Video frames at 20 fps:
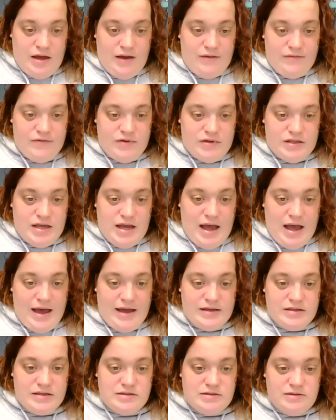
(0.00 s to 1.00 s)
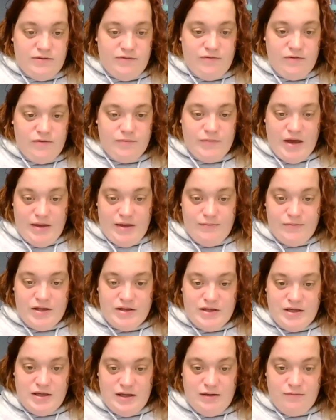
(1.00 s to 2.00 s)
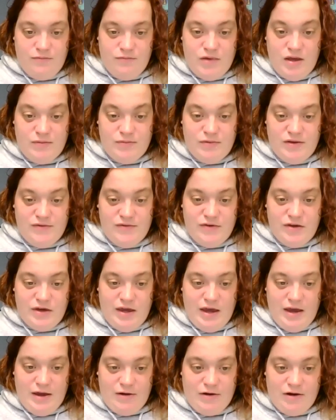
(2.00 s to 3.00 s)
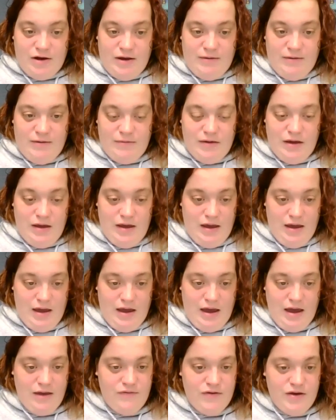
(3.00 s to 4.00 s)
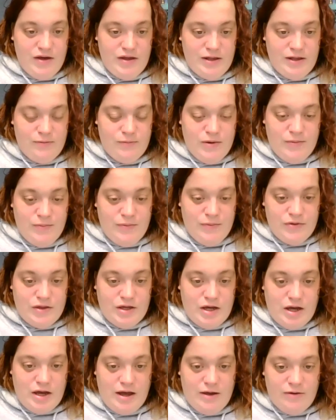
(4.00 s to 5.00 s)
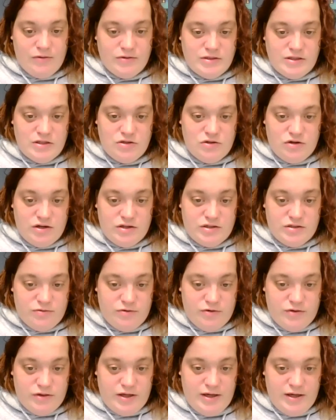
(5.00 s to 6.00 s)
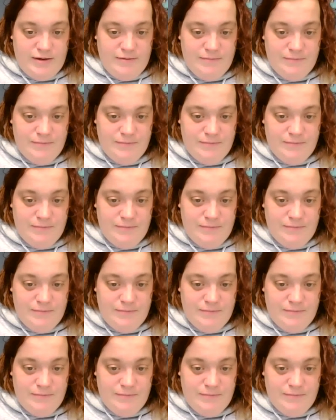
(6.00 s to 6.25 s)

Having to ask for my money made me feel angry. I felt like people thought I wasn't trustworthy.